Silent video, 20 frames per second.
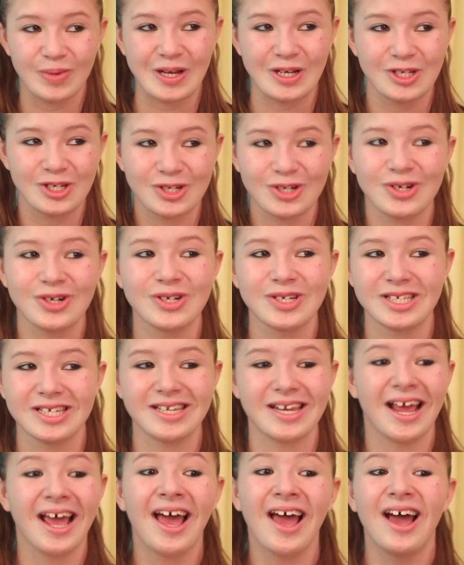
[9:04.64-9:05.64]
pictures,
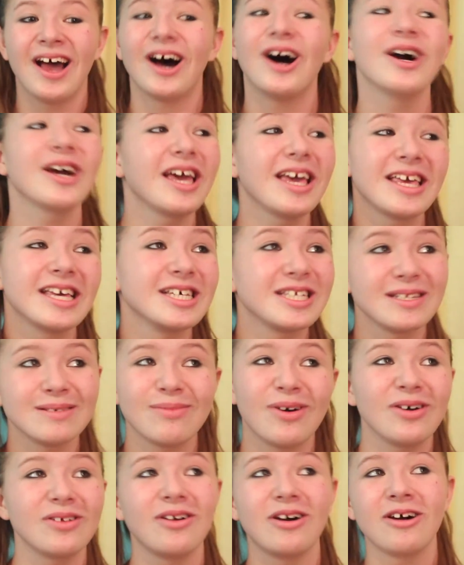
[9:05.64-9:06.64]
and hug and kiss
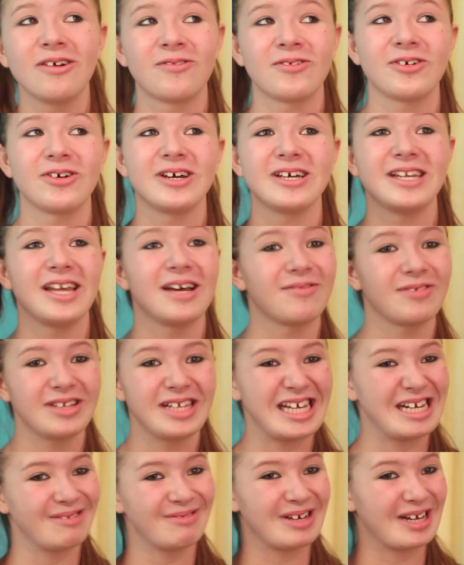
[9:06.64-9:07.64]
him all over and never
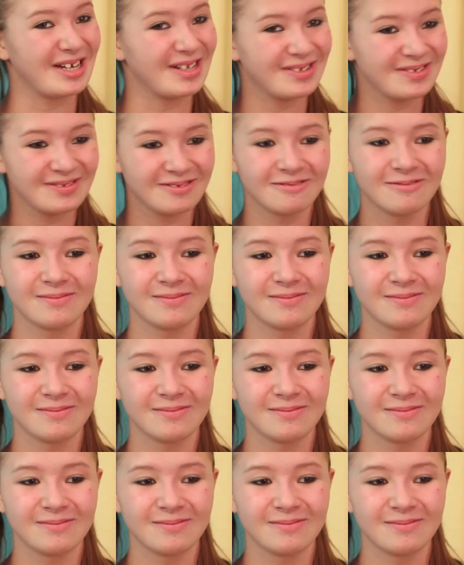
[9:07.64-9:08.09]
let him go.